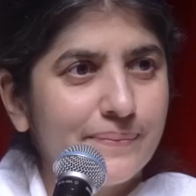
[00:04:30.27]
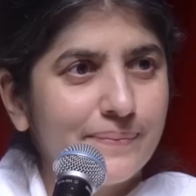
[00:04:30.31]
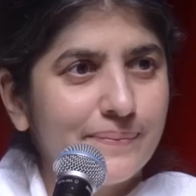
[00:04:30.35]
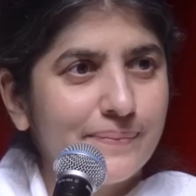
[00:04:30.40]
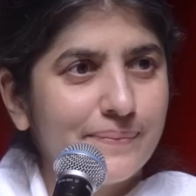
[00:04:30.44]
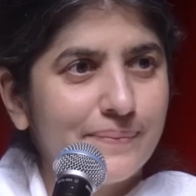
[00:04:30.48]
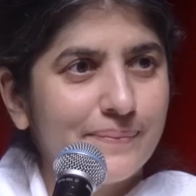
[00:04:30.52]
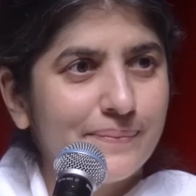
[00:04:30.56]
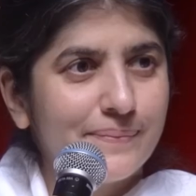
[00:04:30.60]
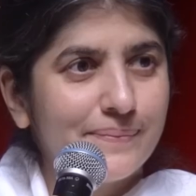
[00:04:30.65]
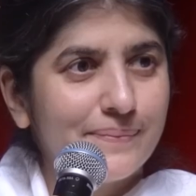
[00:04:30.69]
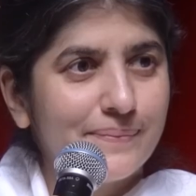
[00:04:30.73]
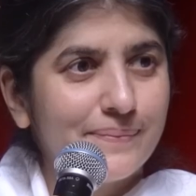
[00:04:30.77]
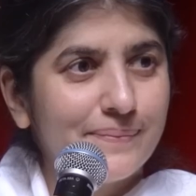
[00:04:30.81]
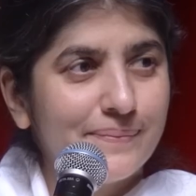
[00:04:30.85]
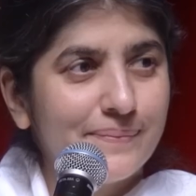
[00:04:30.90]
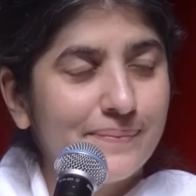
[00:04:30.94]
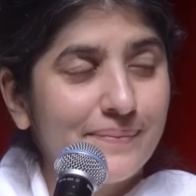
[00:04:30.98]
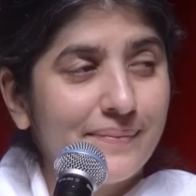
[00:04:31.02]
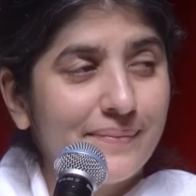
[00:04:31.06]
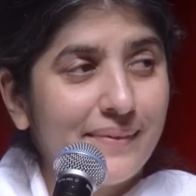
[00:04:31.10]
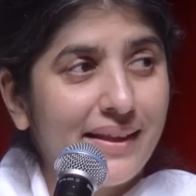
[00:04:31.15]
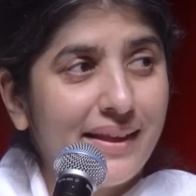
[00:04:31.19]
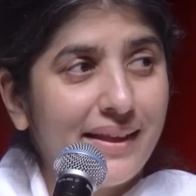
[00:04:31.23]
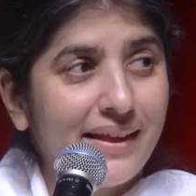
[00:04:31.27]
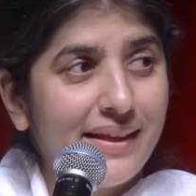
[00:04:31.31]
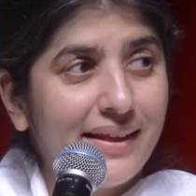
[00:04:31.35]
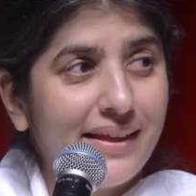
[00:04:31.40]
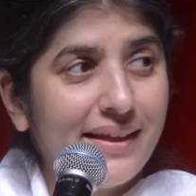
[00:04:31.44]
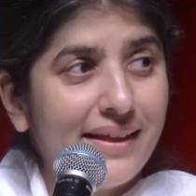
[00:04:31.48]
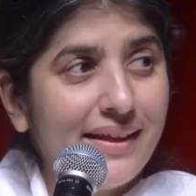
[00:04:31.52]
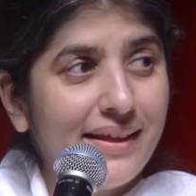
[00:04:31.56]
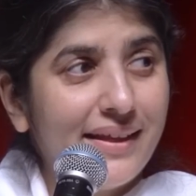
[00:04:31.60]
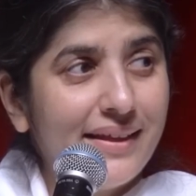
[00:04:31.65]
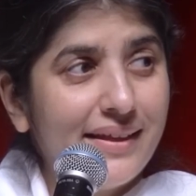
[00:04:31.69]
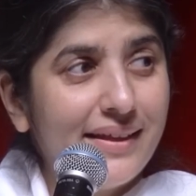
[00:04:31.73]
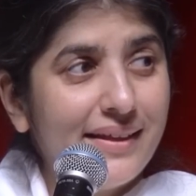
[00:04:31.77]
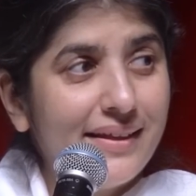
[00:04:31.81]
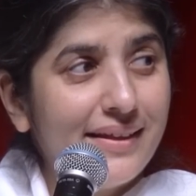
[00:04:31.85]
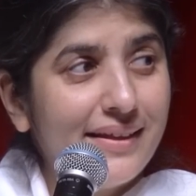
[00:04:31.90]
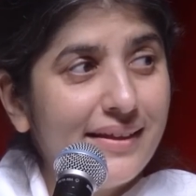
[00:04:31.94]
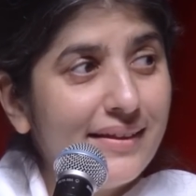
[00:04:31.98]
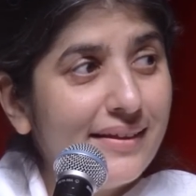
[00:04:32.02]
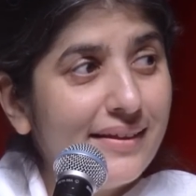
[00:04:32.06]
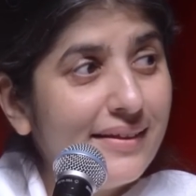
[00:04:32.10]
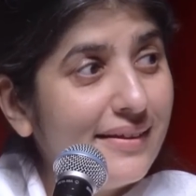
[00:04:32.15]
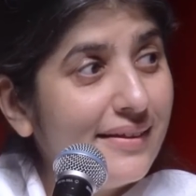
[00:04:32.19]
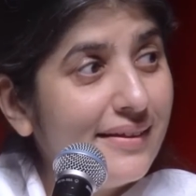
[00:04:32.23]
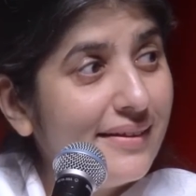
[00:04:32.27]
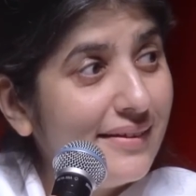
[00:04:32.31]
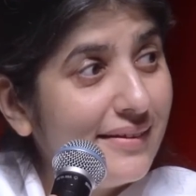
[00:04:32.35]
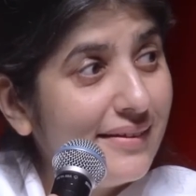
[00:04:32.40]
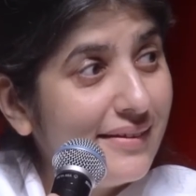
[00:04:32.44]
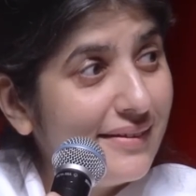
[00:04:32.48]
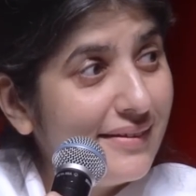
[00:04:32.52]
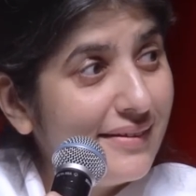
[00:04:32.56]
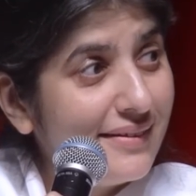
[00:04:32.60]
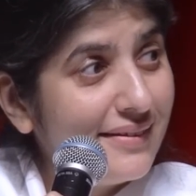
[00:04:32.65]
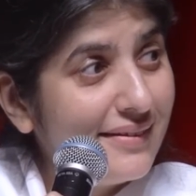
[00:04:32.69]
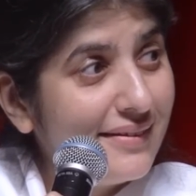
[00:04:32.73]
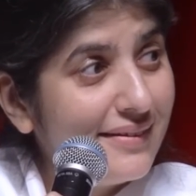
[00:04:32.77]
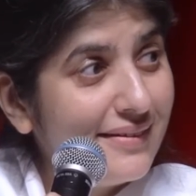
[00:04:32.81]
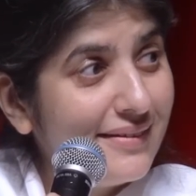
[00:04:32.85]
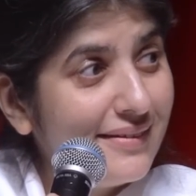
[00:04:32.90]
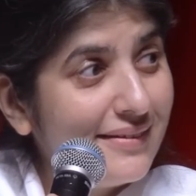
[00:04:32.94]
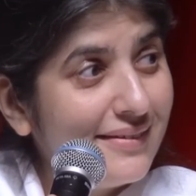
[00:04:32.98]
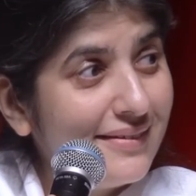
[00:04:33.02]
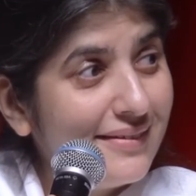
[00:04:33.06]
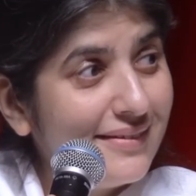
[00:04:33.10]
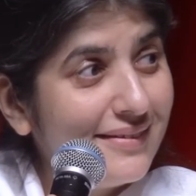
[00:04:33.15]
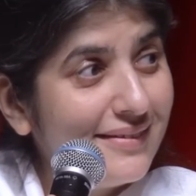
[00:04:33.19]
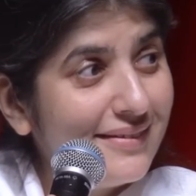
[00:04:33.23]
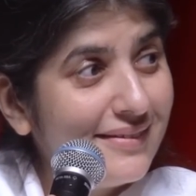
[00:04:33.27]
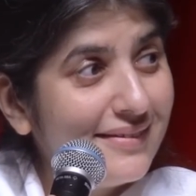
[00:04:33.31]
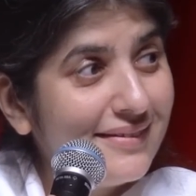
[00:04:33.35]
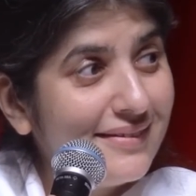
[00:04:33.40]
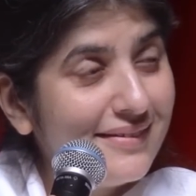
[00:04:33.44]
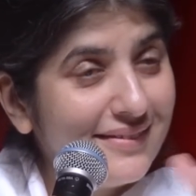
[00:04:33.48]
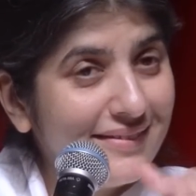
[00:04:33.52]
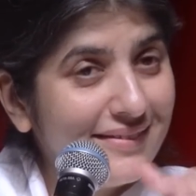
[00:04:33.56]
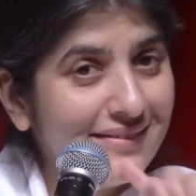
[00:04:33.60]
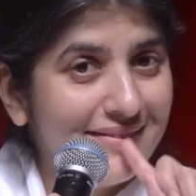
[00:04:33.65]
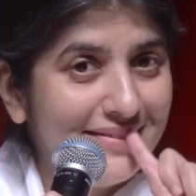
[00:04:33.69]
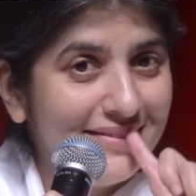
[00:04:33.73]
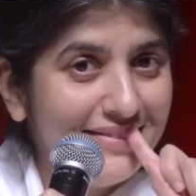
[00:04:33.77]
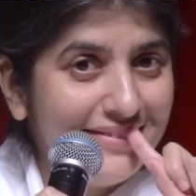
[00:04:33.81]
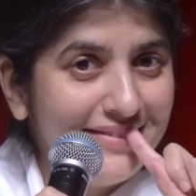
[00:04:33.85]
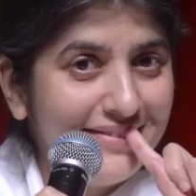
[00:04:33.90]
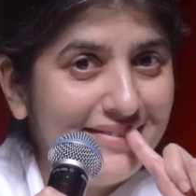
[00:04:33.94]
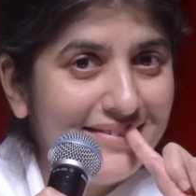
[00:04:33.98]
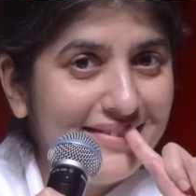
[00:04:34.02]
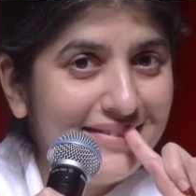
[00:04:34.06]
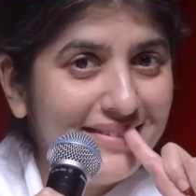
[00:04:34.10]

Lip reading: (no one is talking)